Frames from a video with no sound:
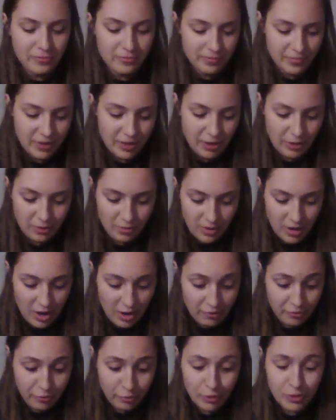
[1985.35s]
you know,
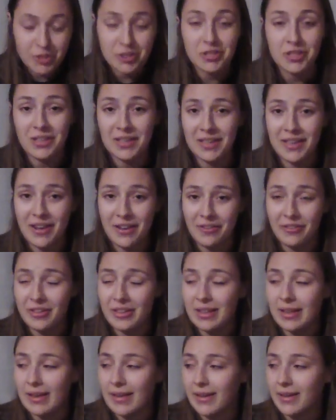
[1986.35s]
unfortunately I feel
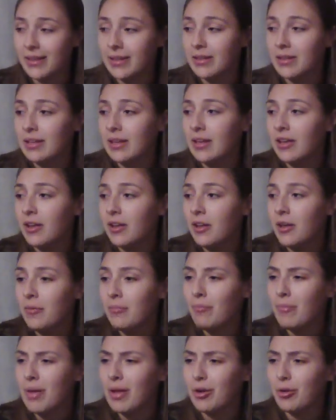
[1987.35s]
like
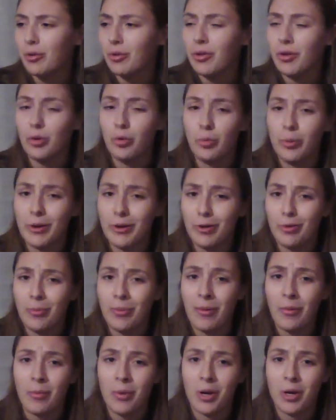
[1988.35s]
men are a little weird
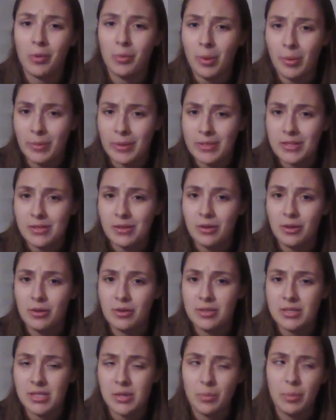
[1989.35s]
about wearing women's
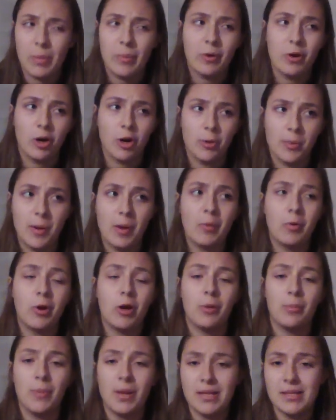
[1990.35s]
clothes than women are about
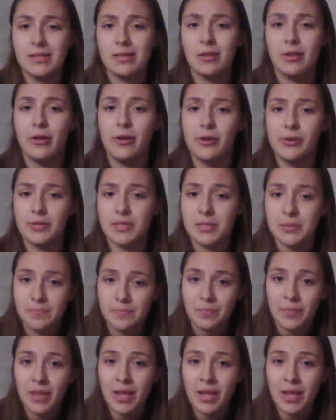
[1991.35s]
wearing men's clothes,